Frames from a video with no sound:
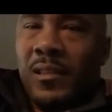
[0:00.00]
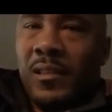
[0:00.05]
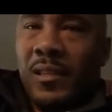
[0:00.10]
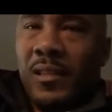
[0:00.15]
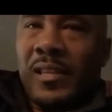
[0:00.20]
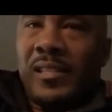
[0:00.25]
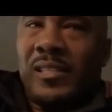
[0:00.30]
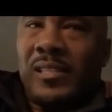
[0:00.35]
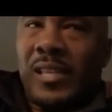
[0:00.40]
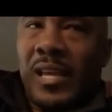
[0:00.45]

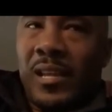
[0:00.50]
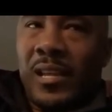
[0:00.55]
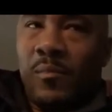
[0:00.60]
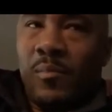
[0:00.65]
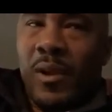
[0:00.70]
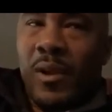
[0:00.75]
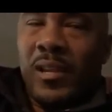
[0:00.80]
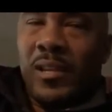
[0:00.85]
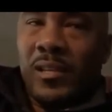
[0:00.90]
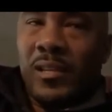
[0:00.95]
they
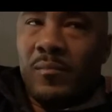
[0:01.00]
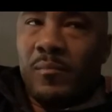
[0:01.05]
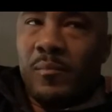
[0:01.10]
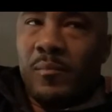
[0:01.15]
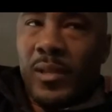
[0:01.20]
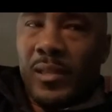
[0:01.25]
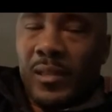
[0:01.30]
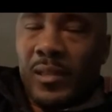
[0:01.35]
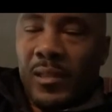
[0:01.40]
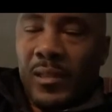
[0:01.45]
celebrate it,
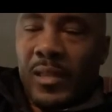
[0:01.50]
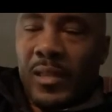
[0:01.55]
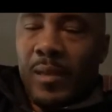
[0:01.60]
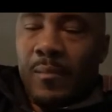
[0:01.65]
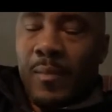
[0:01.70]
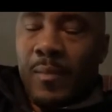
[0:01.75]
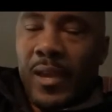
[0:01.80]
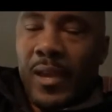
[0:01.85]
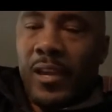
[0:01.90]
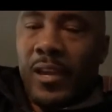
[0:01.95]
but they
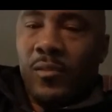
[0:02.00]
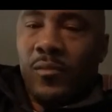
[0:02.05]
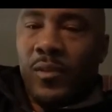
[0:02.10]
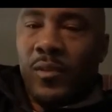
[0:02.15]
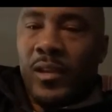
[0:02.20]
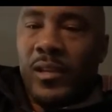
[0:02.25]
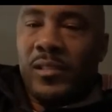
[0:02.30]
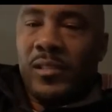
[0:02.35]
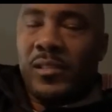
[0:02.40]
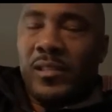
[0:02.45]
make it.
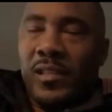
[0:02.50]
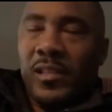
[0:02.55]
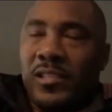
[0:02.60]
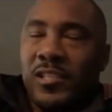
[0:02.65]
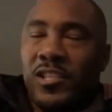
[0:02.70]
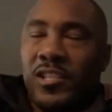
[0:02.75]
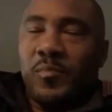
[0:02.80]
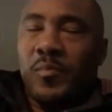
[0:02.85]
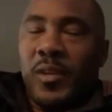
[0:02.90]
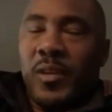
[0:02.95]

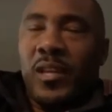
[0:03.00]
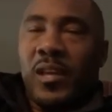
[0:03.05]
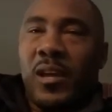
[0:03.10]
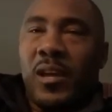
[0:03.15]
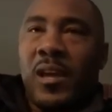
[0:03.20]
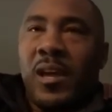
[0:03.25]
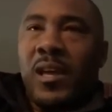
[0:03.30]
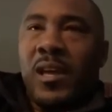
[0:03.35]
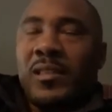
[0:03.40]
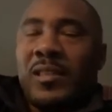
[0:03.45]

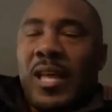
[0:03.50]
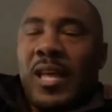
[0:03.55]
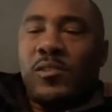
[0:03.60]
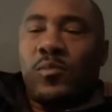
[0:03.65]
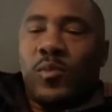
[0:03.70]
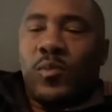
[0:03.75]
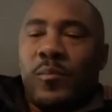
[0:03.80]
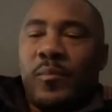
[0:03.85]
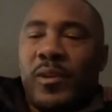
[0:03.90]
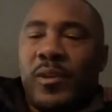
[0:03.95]
That's
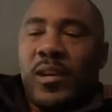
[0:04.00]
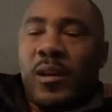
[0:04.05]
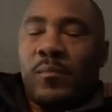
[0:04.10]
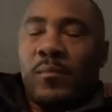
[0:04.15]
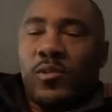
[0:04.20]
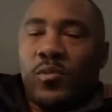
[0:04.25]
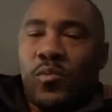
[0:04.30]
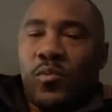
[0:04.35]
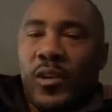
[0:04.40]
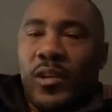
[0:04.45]
when it
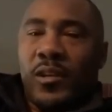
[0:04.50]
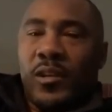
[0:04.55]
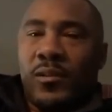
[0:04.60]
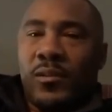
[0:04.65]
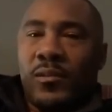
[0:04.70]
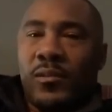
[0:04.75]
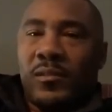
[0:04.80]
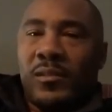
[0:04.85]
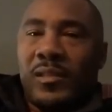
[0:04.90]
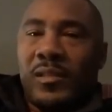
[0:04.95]
becomes
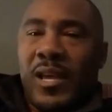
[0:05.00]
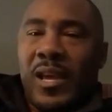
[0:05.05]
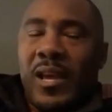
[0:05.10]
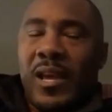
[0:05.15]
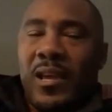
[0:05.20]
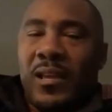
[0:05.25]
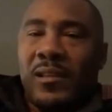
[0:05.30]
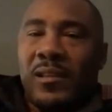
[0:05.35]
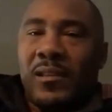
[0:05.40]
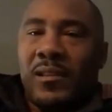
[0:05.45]
real
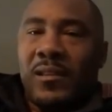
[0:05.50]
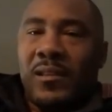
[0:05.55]
that